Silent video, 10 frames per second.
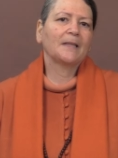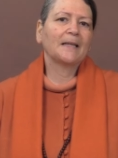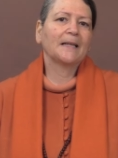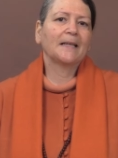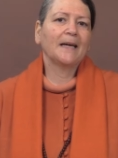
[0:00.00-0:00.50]

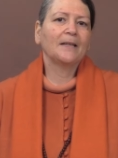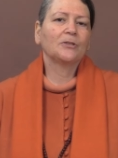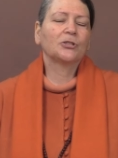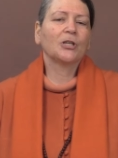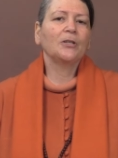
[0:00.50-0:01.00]
that
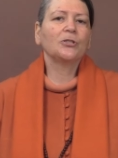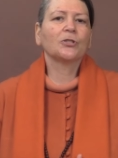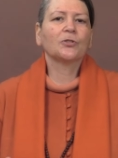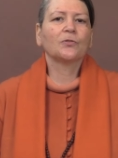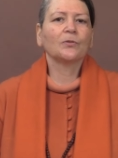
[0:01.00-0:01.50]
again
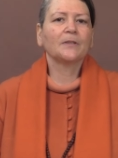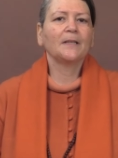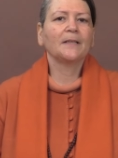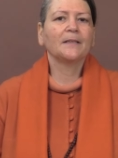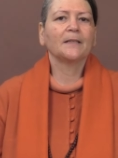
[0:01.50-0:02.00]
changes
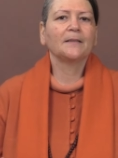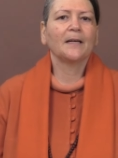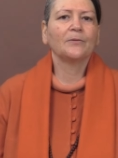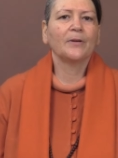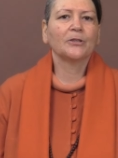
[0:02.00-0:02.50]
totally the
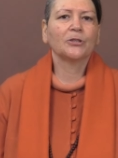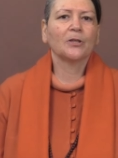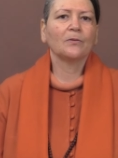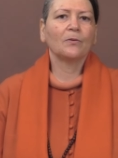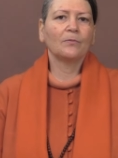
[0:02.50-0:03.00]

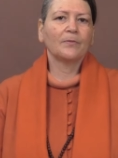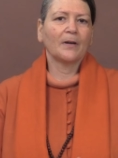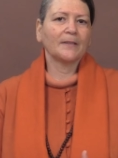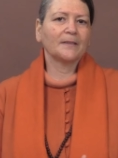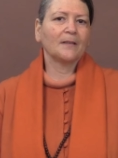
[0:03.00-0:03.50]
direction of
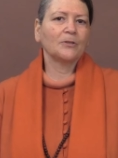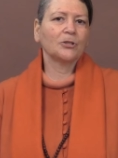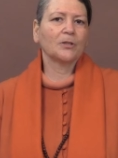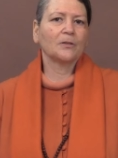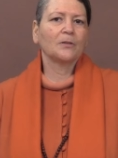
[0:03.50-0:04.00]
our
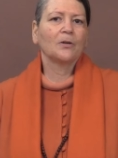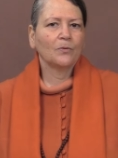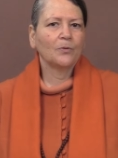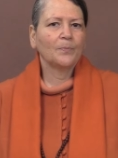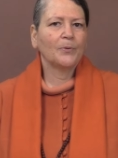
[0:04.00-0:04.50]
attention
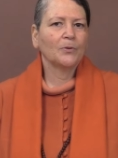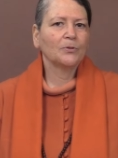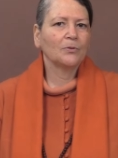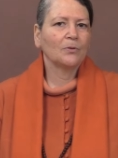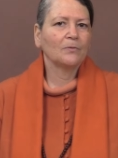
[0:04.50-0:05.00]
or
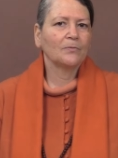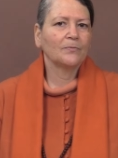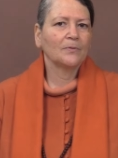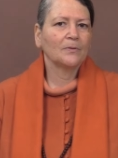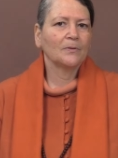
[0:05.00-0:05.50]
point of